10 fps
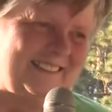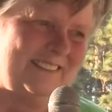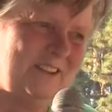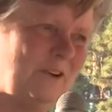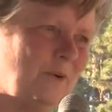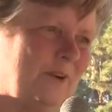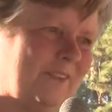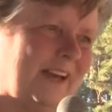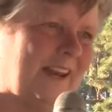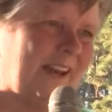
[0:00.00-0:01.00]
So no, we've
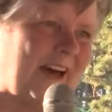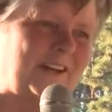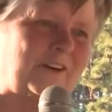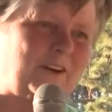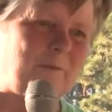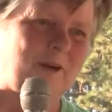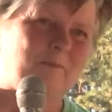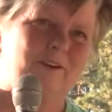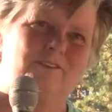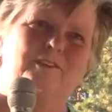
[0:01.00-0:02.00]
got a lot of good
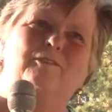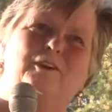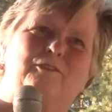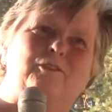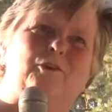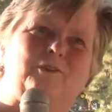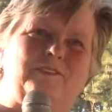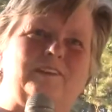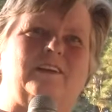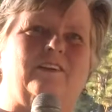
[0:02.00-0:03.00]
memories of our
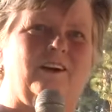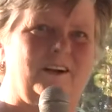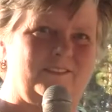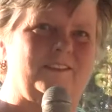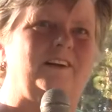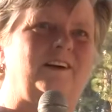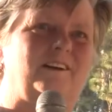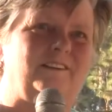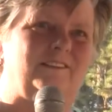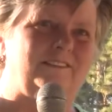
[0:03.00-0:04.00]
folks and our aunts and
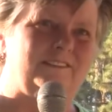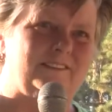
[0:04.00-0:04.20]
uncles.